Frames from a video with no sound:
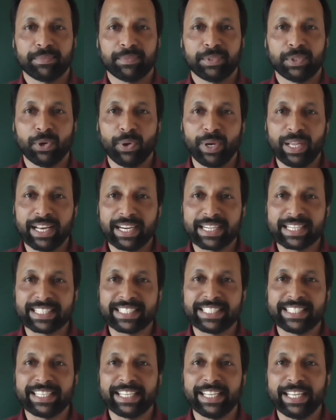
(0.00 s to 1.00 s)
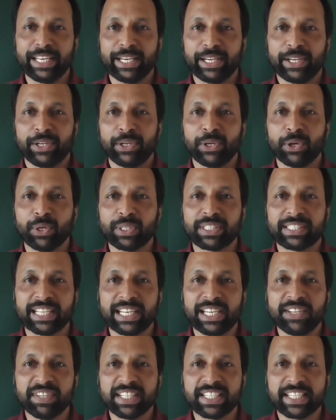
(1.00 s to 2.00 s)
No electricity, no
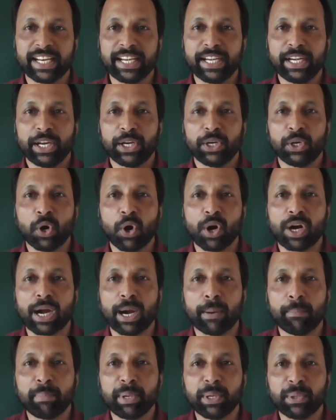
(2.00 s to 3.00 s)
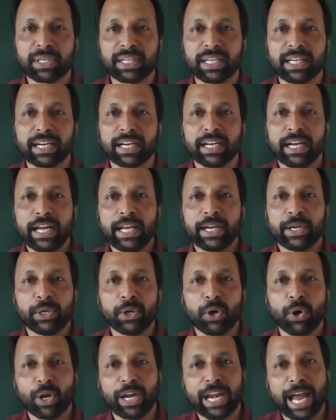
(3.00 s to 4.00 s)
television, no computer,
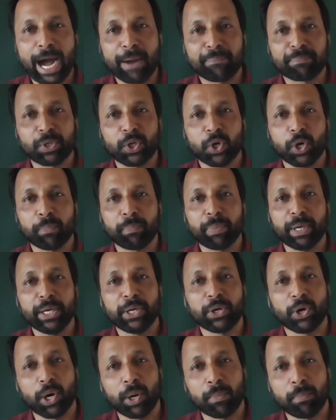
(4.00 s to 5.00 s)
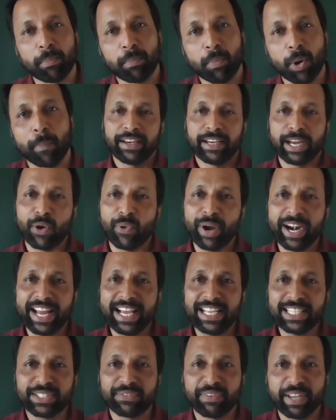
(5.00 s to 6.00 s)
no laptop, no...
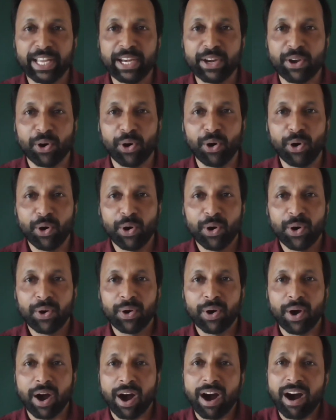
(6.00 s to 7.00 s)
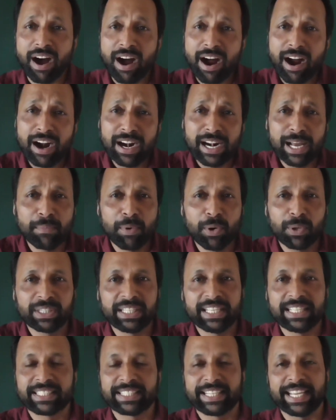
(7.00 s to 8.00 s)
Nowadays we know all about
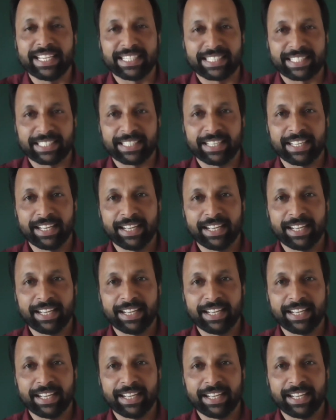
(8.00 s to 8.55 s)
these things.